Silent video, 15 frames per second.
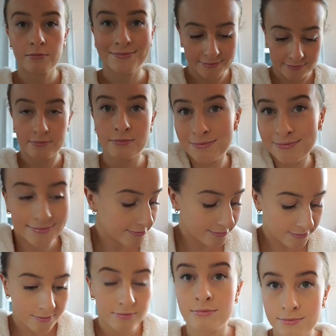that some
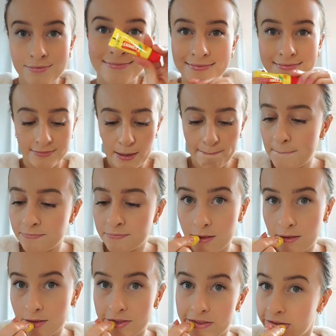so many
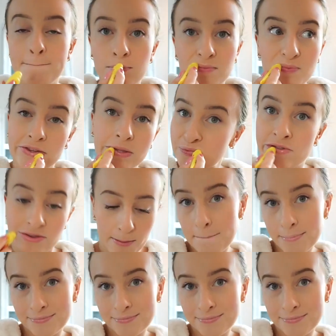people would say like,